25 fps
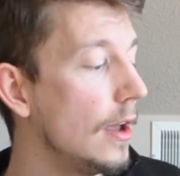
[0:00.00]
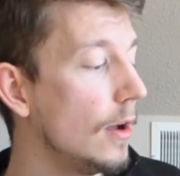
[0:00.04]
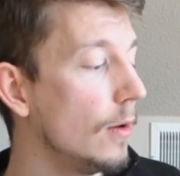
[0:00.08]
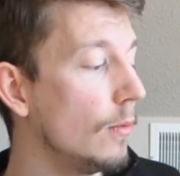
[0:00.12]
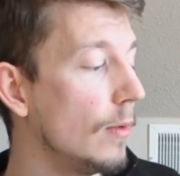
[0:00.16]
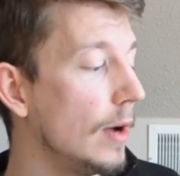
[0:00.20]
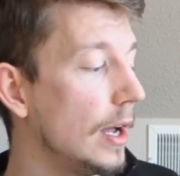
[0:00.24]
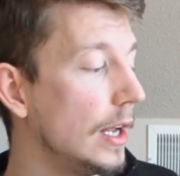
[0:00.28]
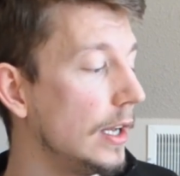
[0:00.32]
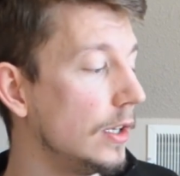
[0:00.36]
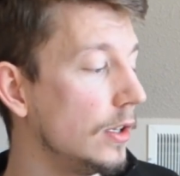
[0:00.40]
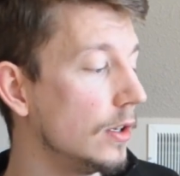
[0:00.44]

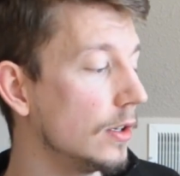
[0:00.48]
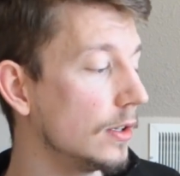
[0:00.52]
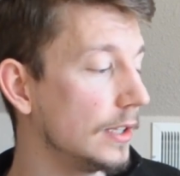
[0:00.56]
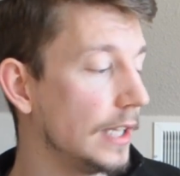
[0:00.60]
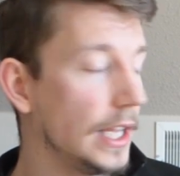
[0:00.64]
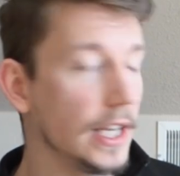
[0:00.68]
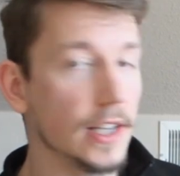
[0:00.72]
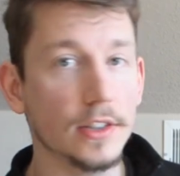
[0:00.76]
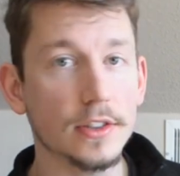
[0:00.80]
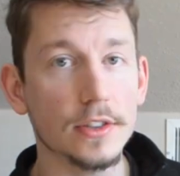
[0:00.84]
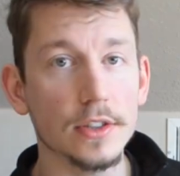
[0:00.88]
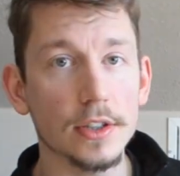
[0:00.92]
when your
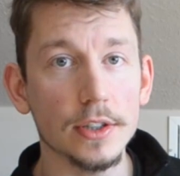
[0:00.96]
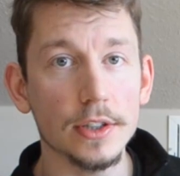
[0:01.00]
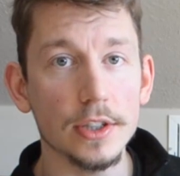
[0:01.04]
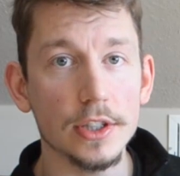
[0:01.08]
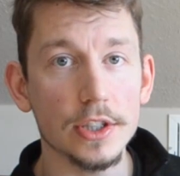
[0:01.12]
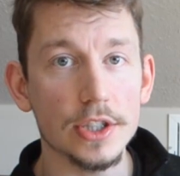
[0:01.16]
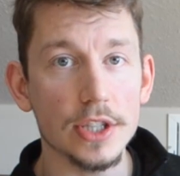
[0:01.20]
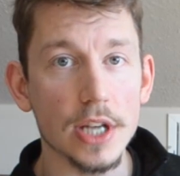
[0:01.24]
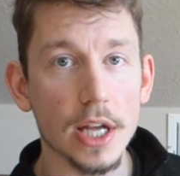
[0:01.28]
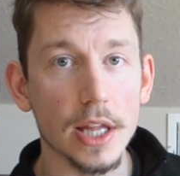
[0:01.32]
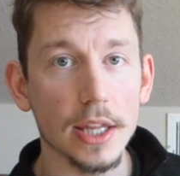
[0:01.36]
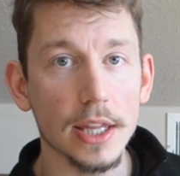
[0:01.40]
legs turn
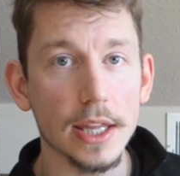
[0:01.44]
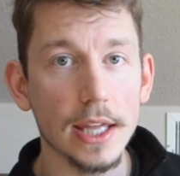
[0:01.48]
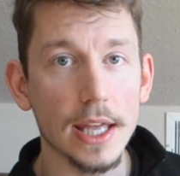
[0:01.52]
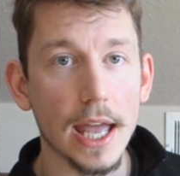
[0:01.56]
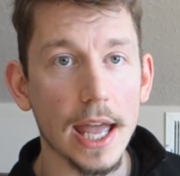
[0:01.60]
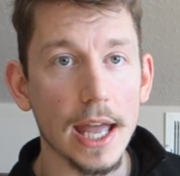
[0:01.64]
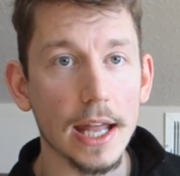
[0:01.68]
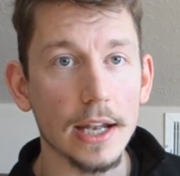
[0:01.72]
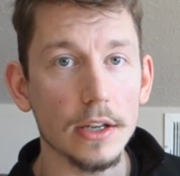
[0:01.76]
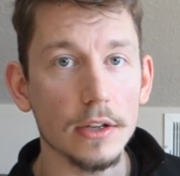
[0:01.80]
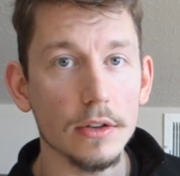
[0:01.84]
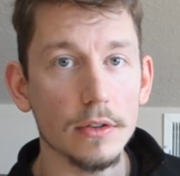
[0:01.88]
to jelly
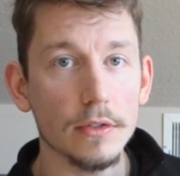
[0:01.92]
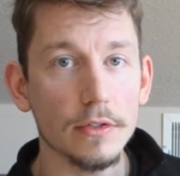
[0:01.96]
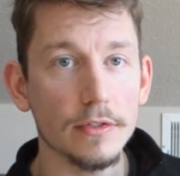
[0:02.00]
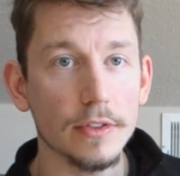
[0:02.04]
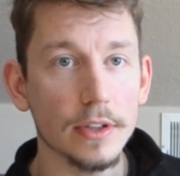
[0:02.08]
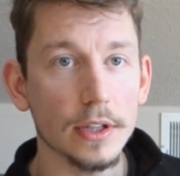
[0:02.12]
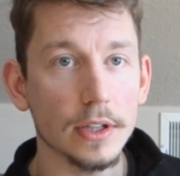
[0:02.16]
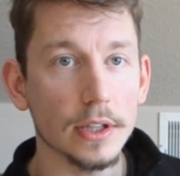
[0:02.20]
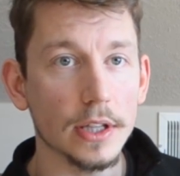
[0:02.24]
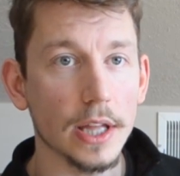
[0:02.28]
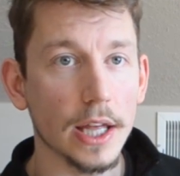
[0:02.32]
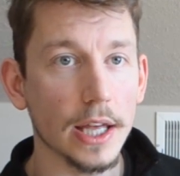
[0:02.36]
and you
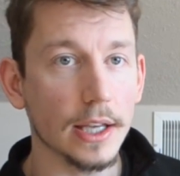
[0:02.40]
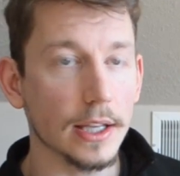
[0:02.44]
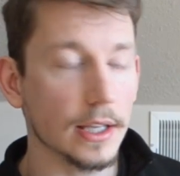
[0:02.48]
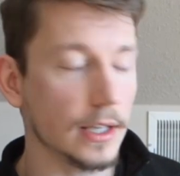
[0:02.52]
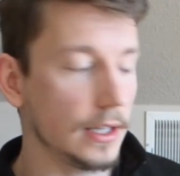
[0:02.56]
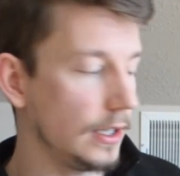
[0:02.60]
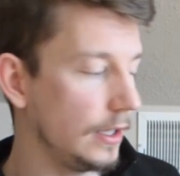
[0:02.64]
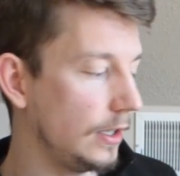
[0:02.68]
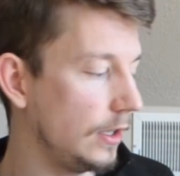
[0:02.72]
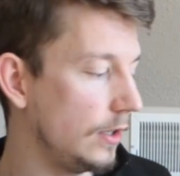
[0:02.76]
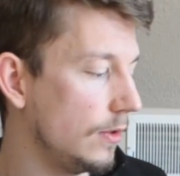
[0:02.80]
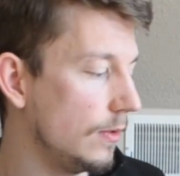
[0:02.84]
feel
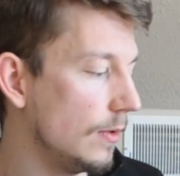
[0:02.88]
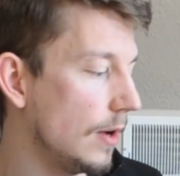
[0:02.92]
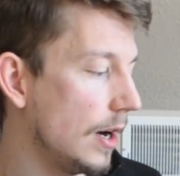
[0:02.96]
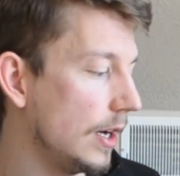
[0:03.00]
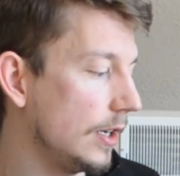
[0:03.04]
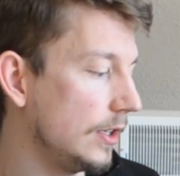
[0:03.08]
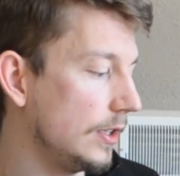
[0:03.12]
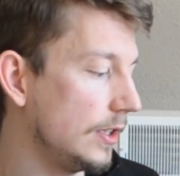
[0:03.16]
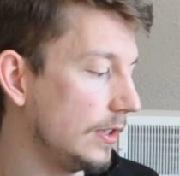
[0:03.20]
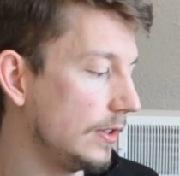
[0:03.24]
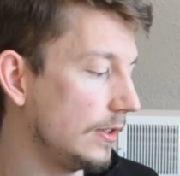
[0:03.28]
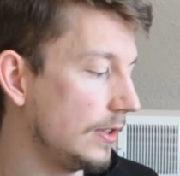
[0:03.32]
like you
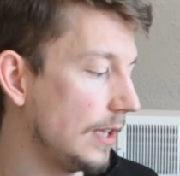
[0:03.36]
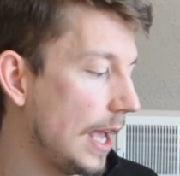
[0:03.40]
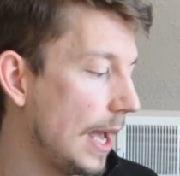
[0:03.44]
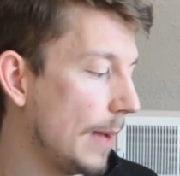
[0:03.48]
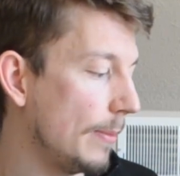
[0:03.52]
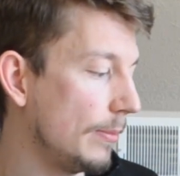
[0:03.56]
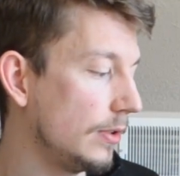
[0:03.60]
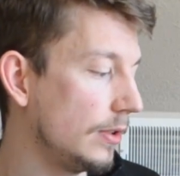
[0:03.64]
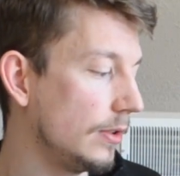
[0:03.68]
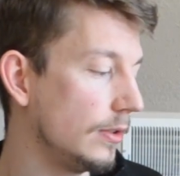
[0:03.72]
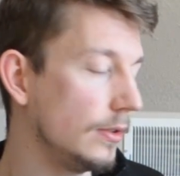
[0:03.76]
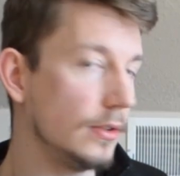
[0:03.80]
are just
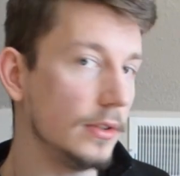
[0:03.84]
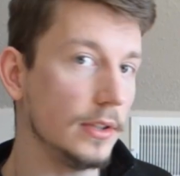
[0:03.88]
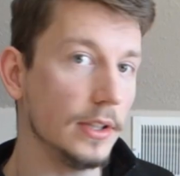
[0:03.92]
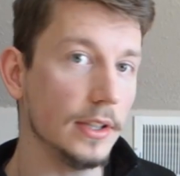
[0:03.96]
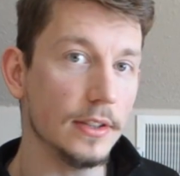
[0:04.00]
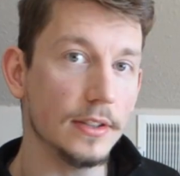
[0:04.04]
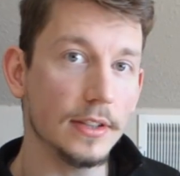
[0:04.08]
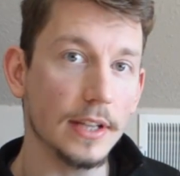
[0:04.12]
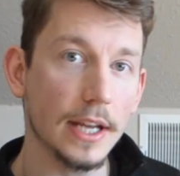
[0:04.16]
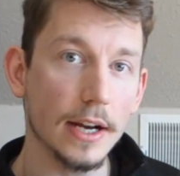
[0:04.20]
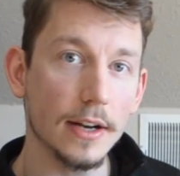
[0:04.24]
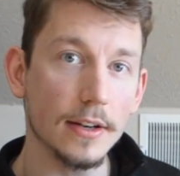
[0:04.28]

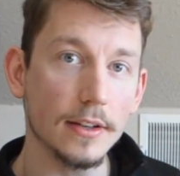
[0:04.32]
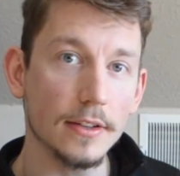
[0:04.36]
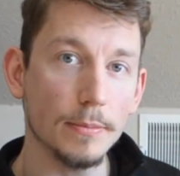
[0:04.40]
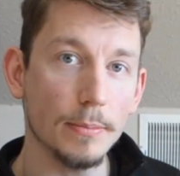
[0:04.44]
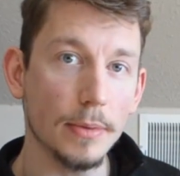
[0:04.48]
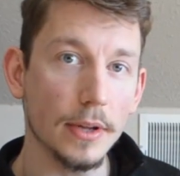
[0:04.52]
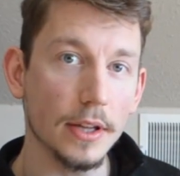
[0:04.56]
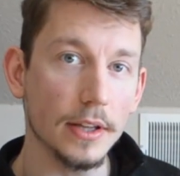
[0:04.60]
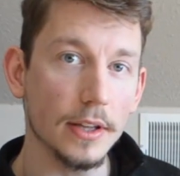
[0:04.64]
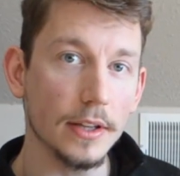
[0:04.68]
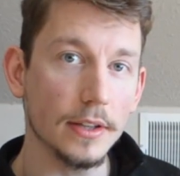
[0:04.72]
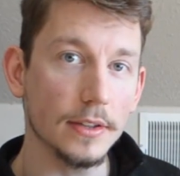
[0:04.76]
absolutely scared
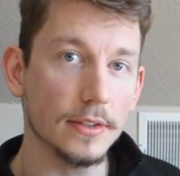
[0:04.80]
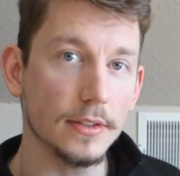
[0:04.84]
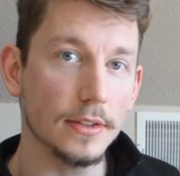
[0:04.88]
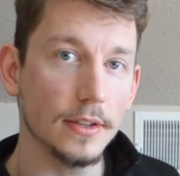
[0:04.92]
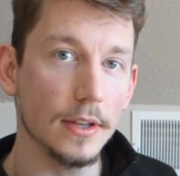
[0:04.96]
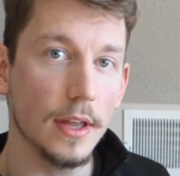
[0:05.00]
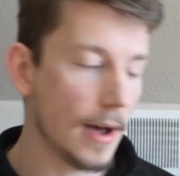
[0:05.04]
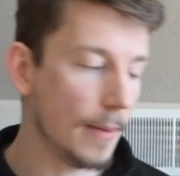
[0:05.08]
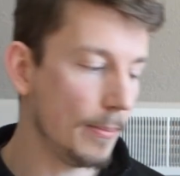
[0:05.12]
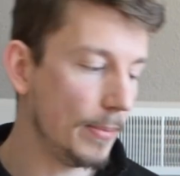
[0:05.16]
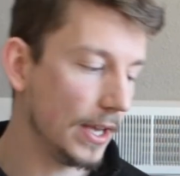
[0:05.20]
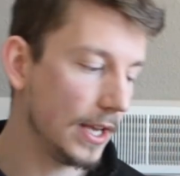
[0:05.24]
spitless.
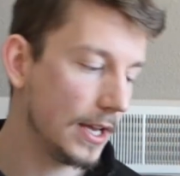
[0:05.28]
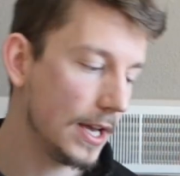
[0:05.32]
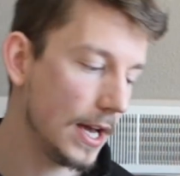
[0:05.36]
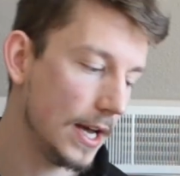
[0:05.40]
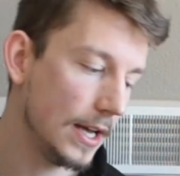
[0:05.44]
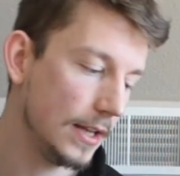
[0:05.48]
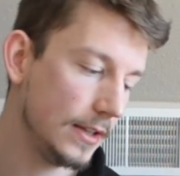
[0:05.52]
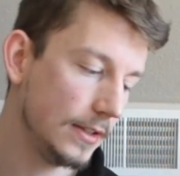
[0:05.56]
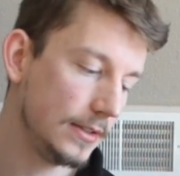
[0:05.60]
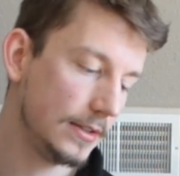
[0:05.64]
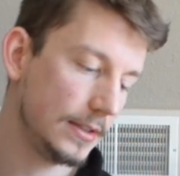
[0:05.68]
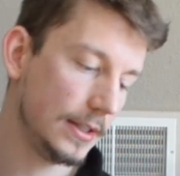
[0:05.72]

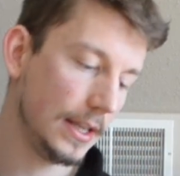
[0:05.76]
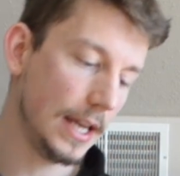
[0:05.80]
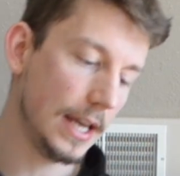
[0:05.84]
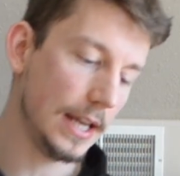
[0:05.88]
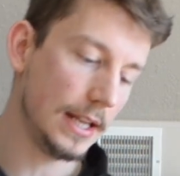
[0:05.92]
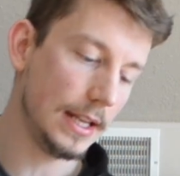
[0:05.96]
Because